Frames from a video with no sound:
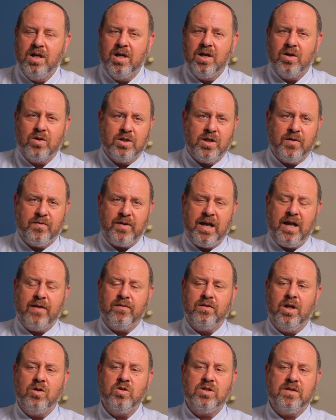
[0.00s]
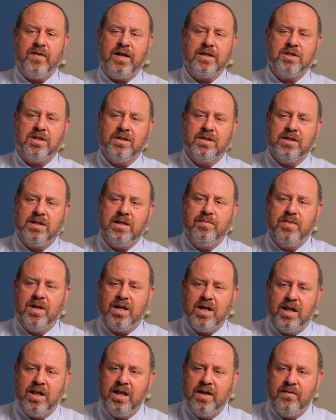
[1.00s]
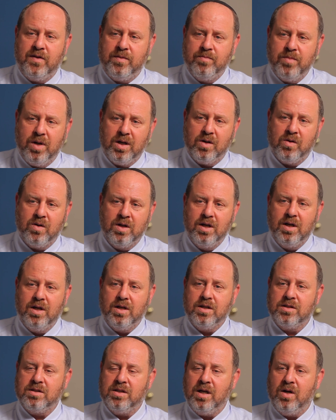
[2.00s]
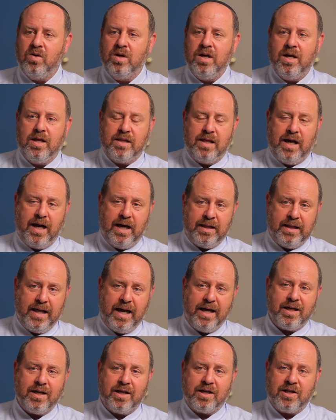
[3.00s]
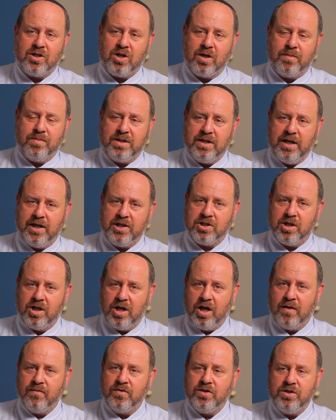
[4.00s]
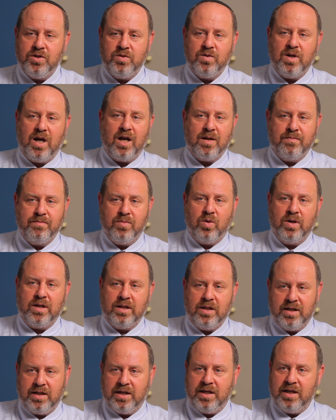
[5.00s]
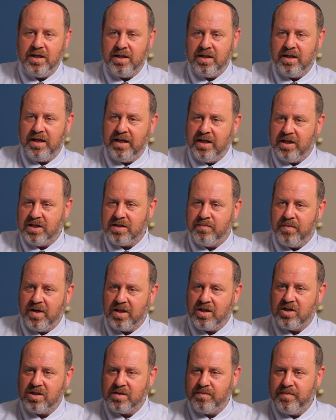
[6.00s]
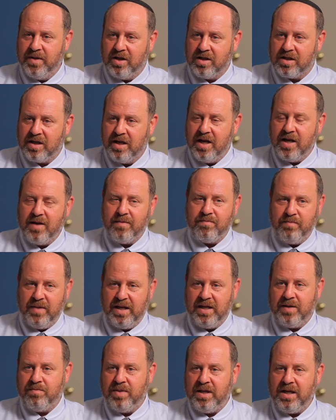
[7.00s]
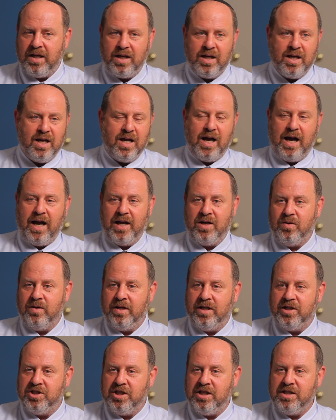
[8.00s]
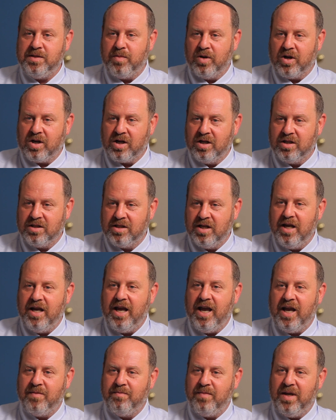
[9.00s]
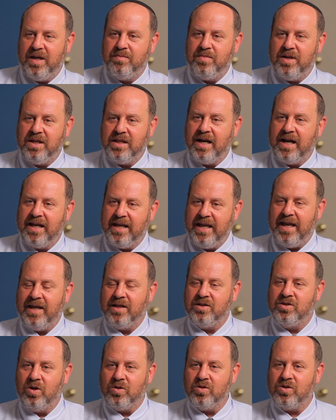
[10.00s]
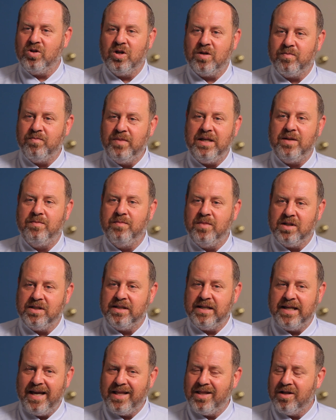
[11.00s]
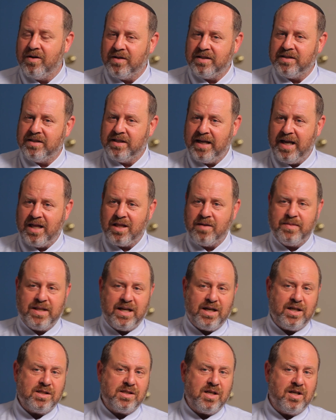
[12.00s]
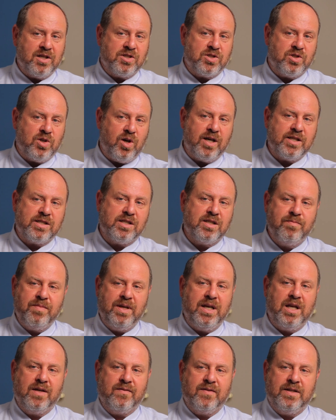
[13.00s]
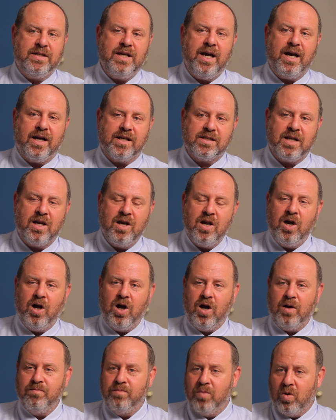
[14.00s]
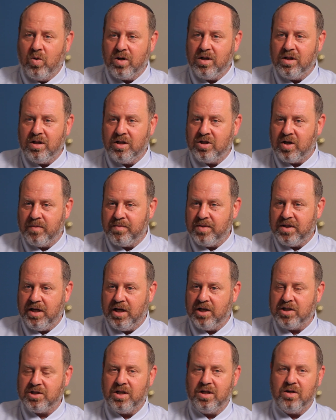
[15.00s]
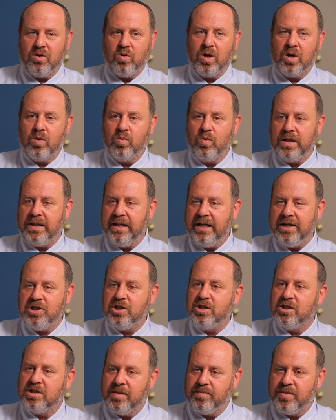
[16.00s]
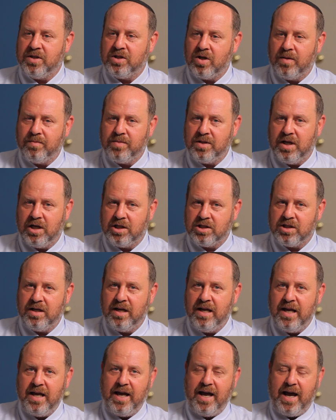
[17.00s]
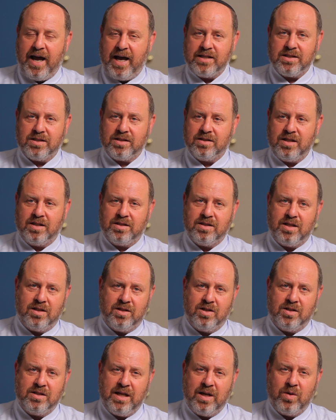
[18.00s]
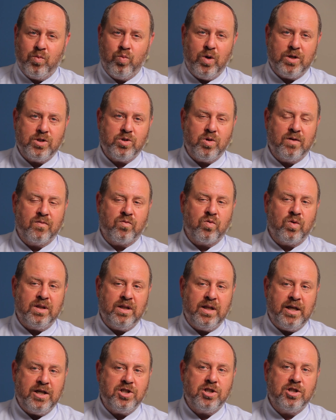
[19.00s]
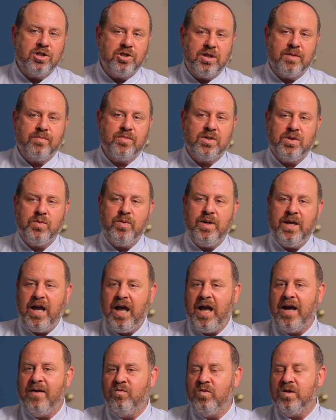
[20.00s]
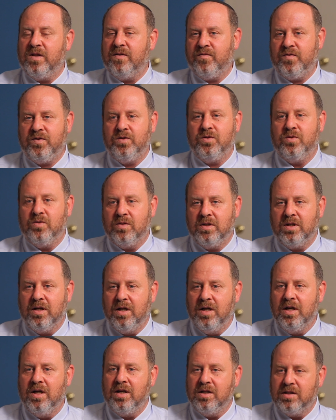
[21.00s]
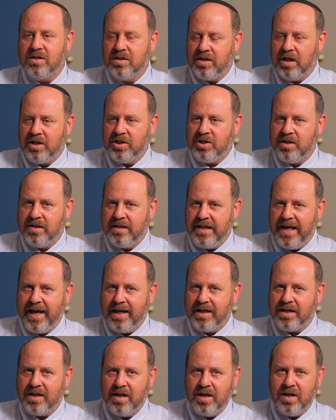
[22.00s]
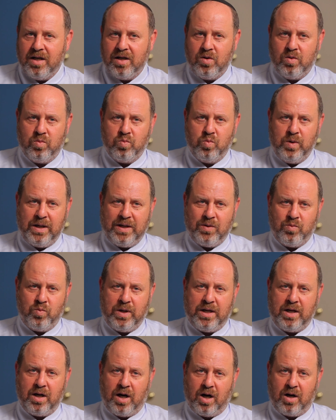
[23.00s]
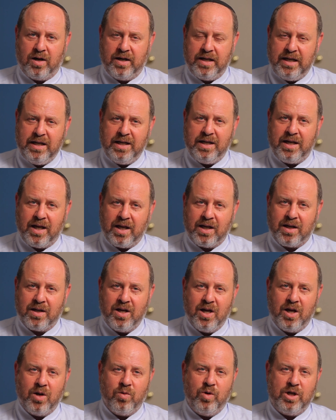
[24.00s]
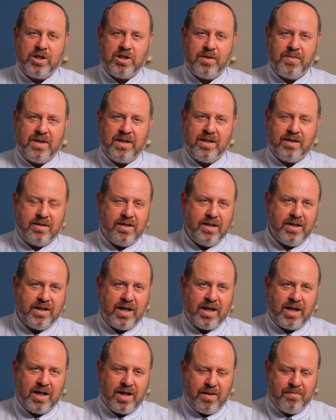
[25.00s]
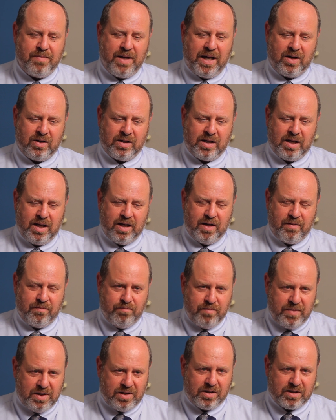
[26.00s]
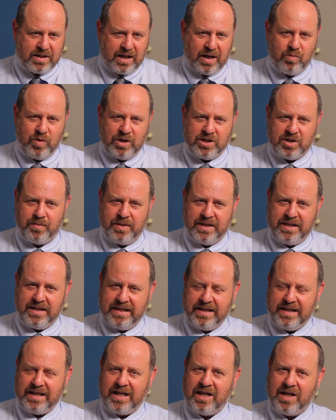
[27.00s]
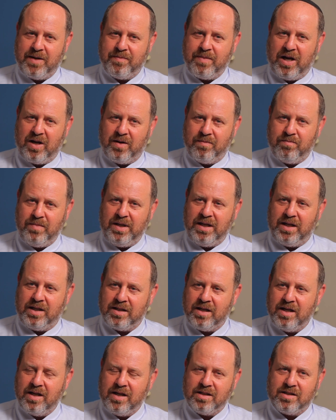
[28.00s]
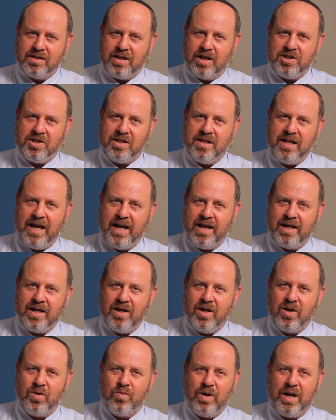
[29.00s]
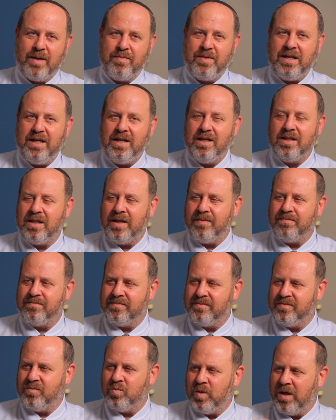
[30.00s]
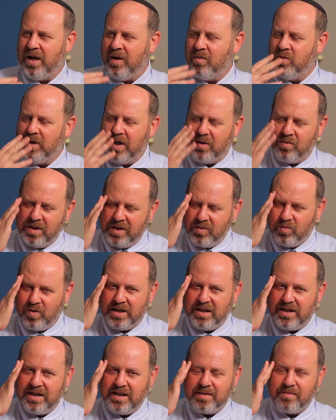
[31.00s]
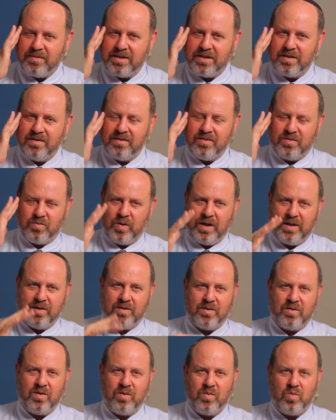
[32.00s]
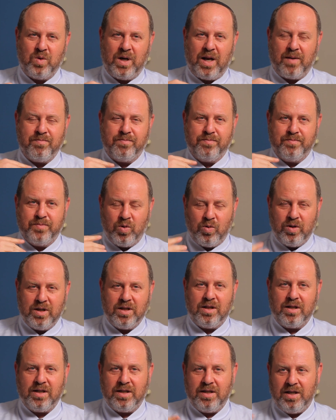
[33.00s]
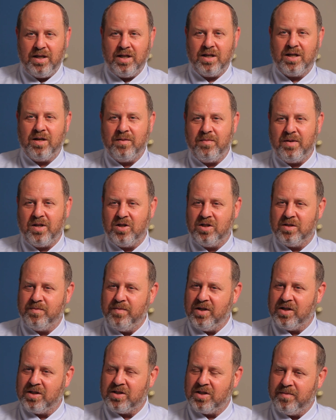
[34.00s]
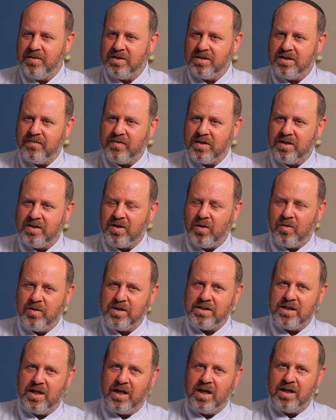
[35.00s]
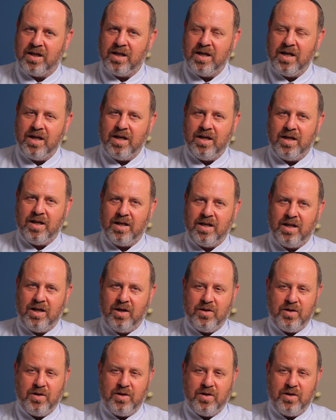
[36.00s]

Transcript: So if I have lo tavash al gadi b'chalev imo, so the halachic interpretation of do not boil a kid in its mother's milk may be I don't eat cheeseburgers, and may be that I don't cook meat and milk together, but that doesn't exhaust the meaning of the text. A moral interpretation or a relationship interpretation asks us to understand what sort of relationship do we have with food such that when we are eating, we should be thinking about milk and we should be thinking about meat such that when I'm eating them, would I really want to eat them, right? Would I boil a kid in a mother's milk? It's almost as if the Torah is saying, you know, you